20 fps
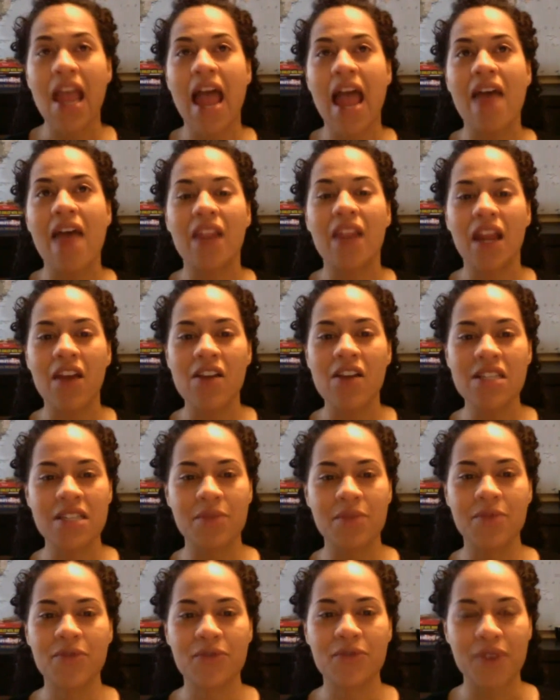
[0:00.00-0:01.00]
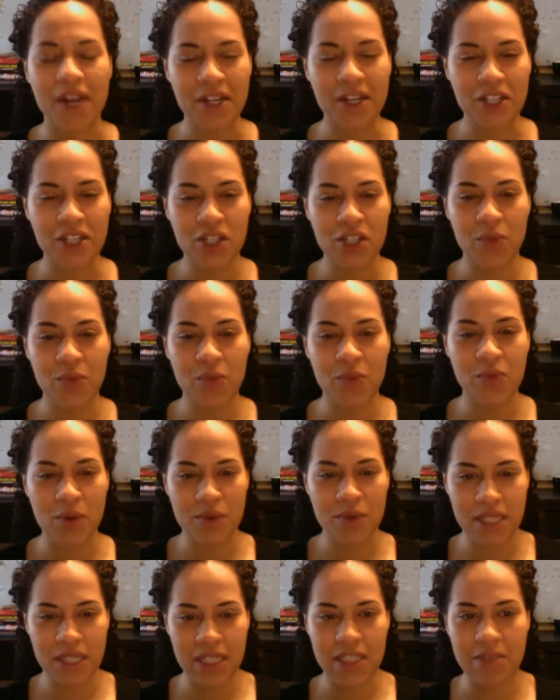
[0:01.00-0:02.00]
And then I got some fresh
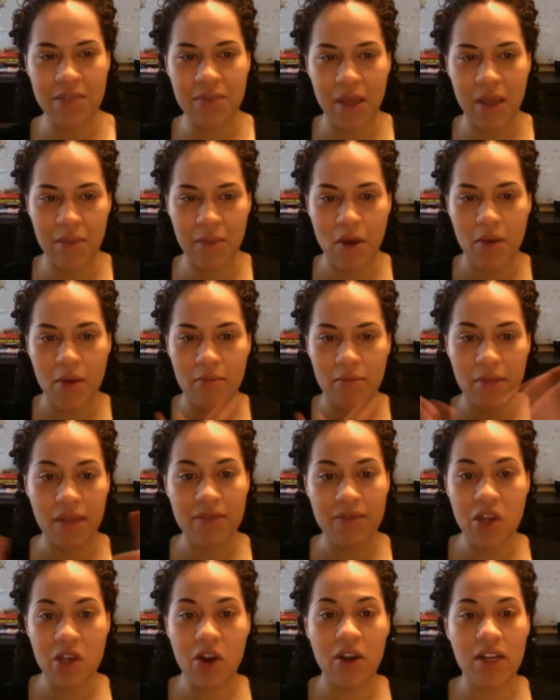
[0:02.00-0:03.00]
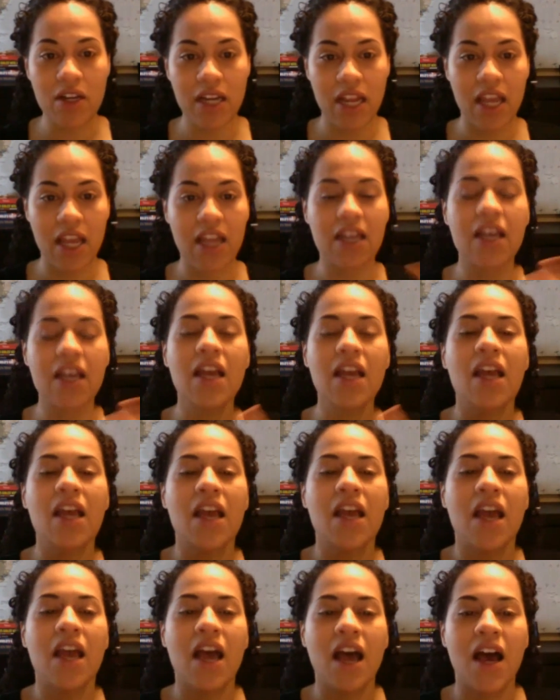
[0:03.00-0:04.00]
roses. My mom loves gardening.
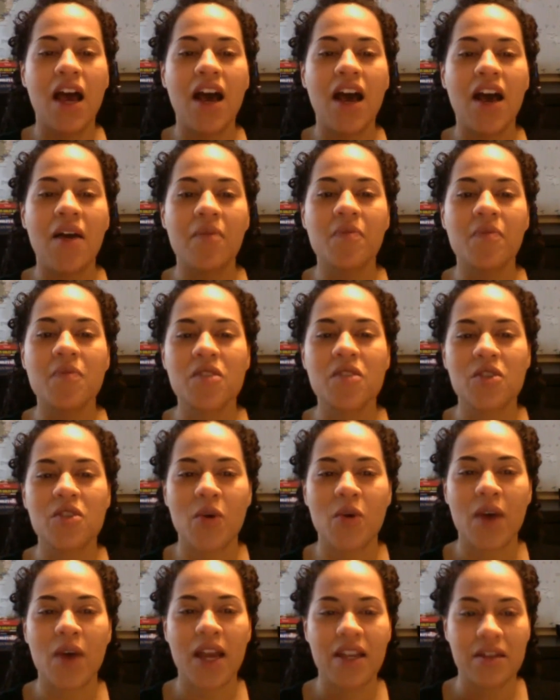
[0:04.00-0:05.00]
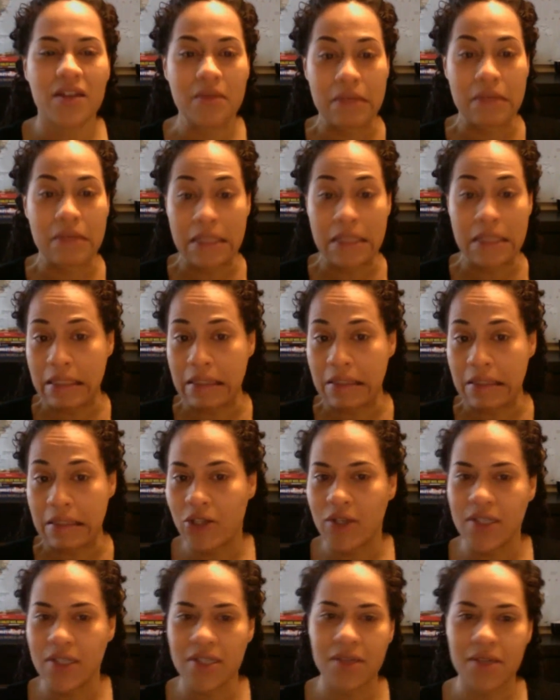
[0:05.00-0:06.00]
So I
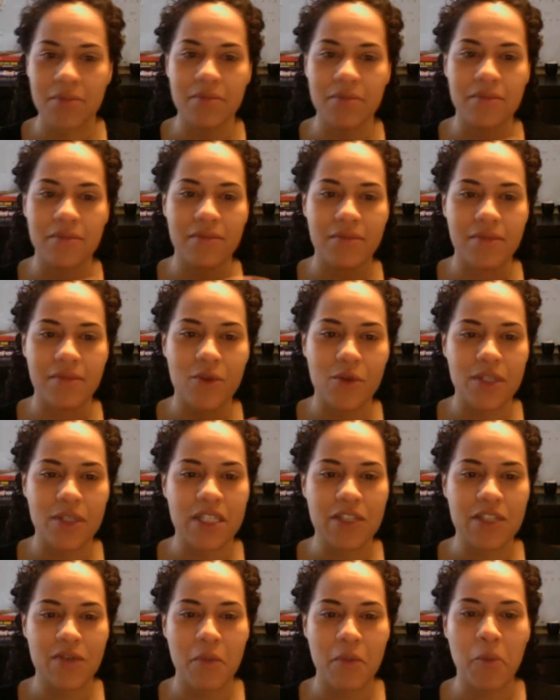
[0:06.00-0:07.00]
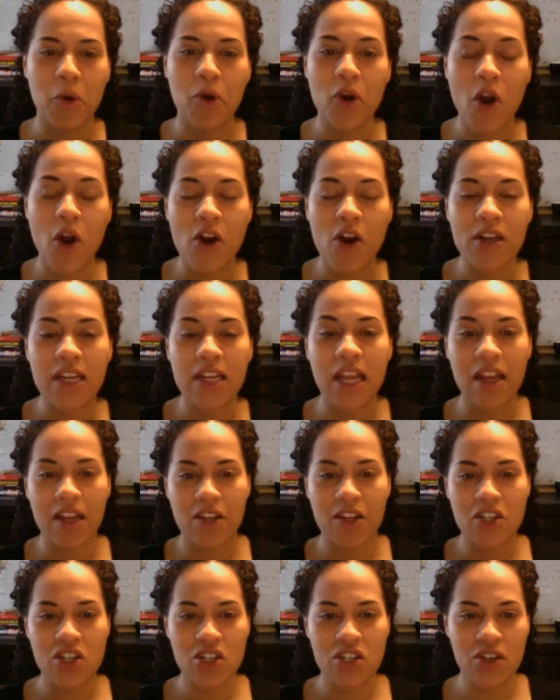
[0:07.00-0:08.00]
took some roses from her garden
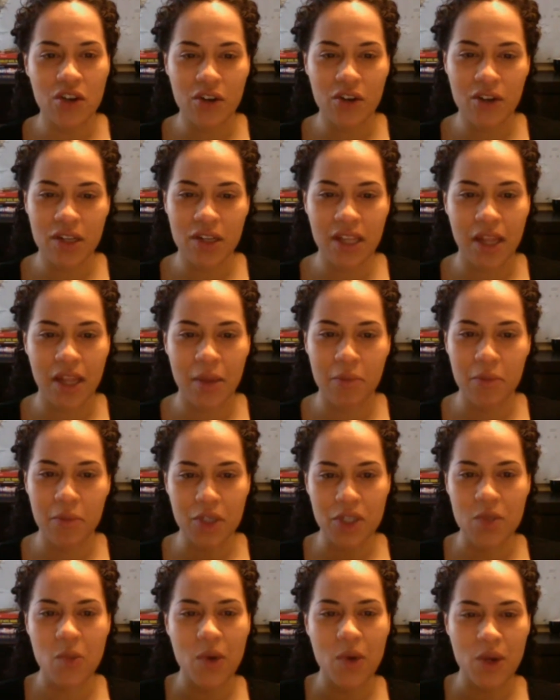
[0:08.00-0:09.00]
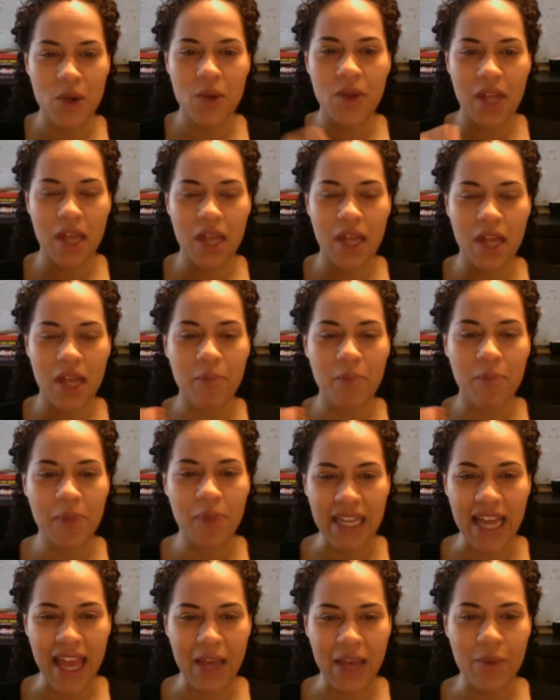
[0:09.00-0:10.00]
and I sugared them, which is where you like
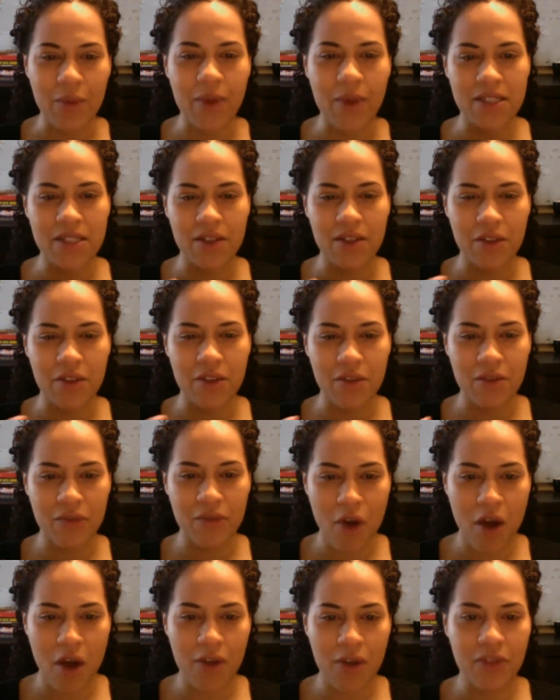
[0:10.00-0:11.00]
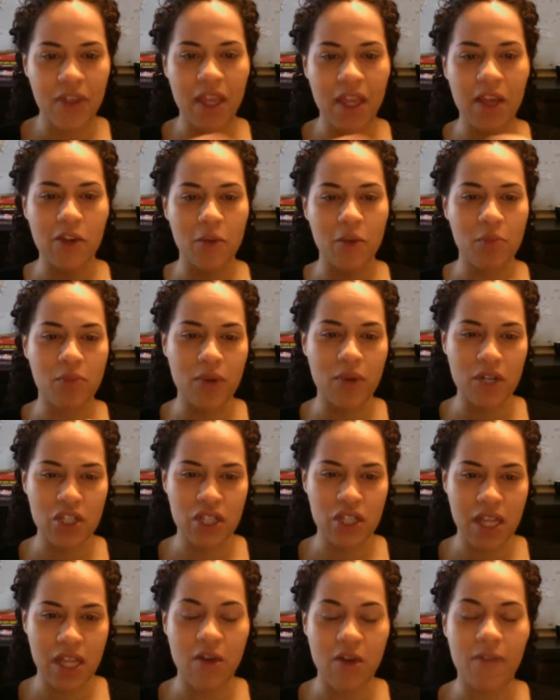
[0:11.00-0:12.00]
beat egg whites till they're frothy and you
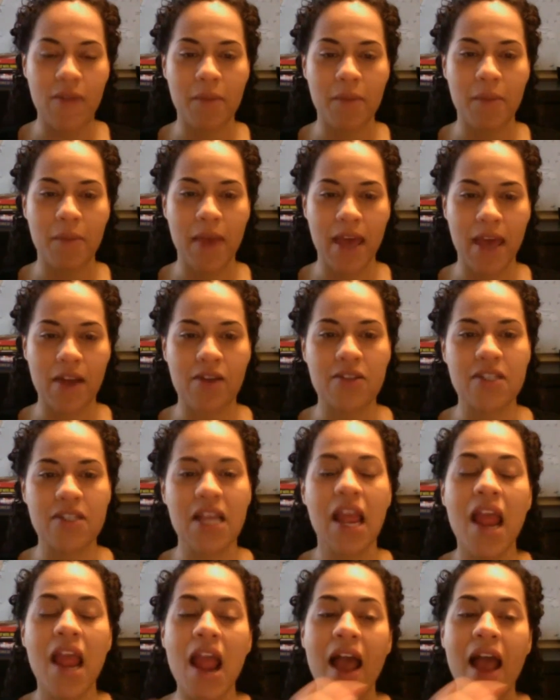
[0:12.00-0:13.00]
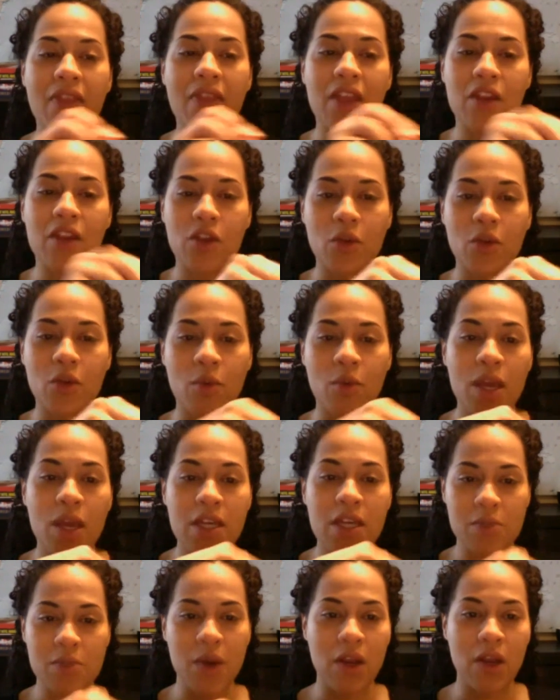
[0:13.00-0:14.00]
brush that on the petals and then you
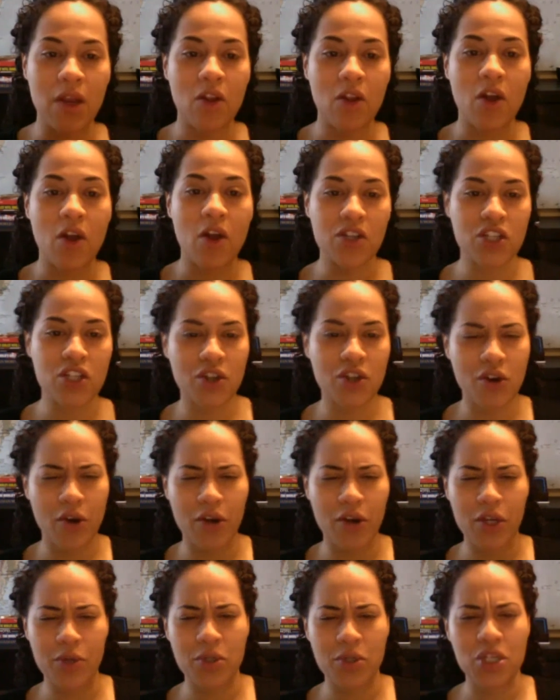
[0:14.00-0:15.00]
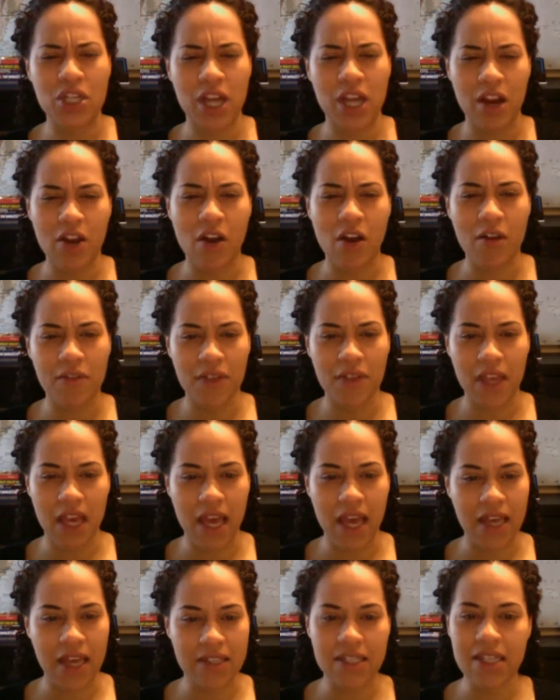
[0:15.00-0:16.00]
sprinkle on sugar and you shake off
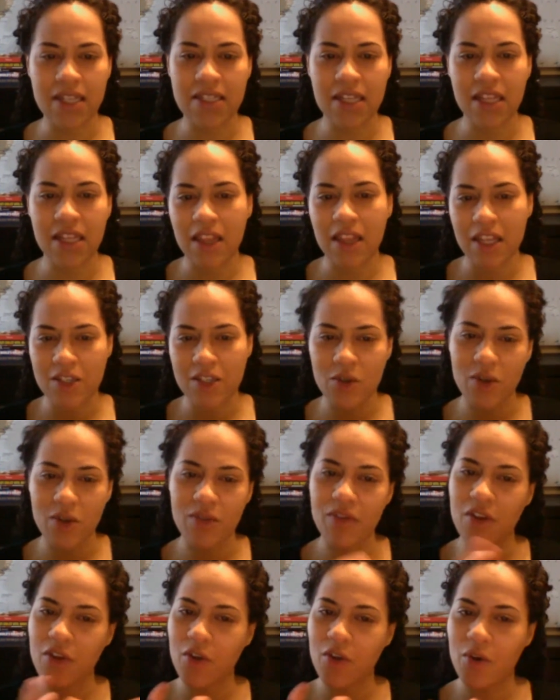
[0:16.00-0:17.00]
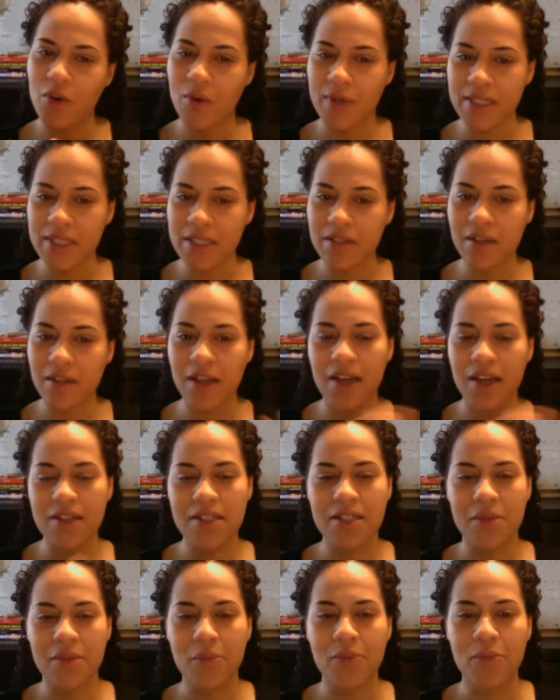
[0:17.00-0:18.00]
the excess and then they sort of look
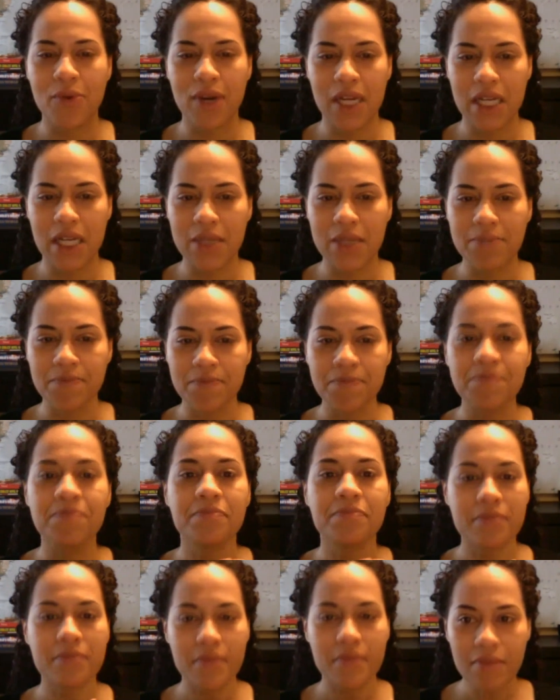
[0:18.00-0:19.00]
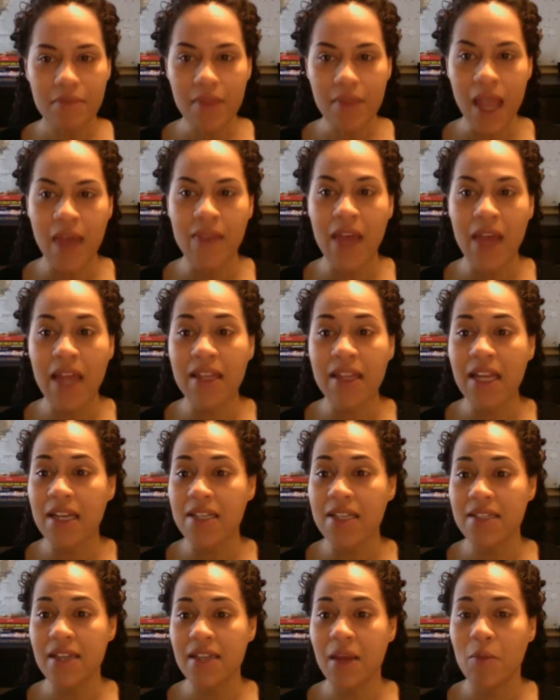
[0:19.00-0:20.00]
crystallized and pretty. And that
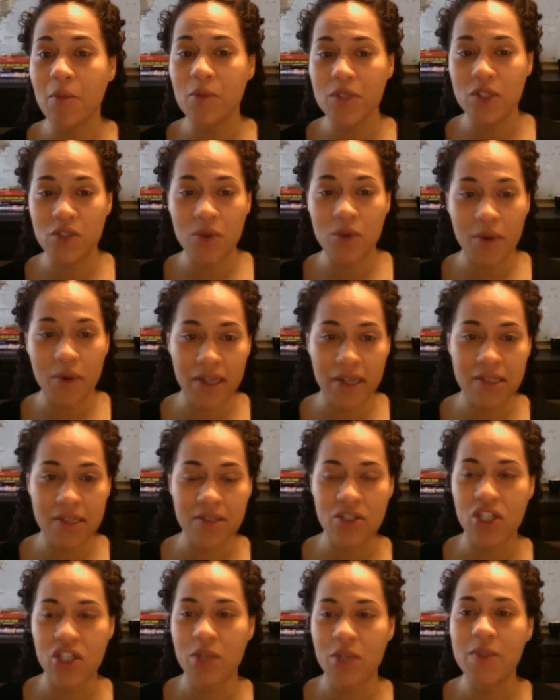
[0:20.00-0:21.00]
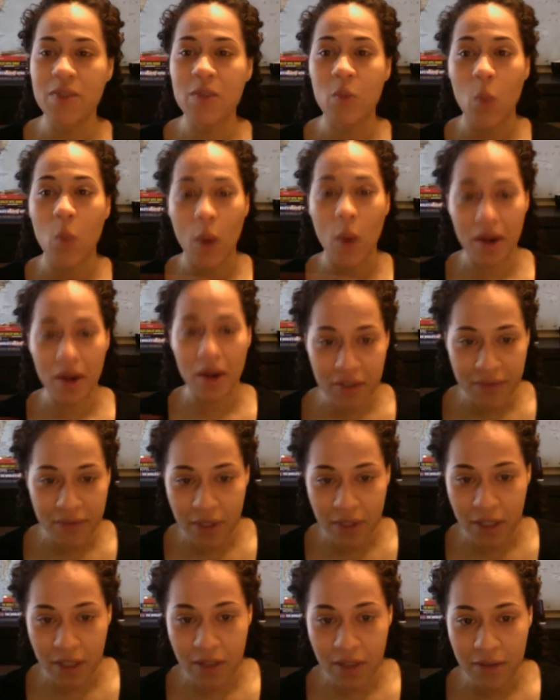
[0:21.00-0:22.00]
lady's name was Doris. She was
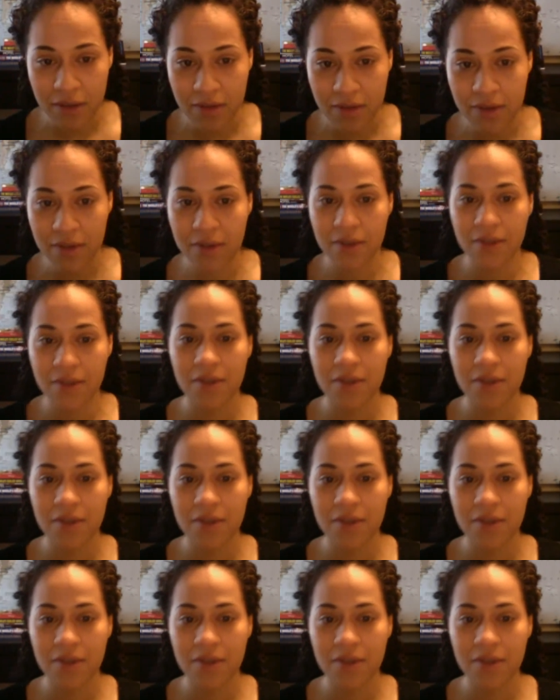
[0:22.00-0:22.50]
wonderful.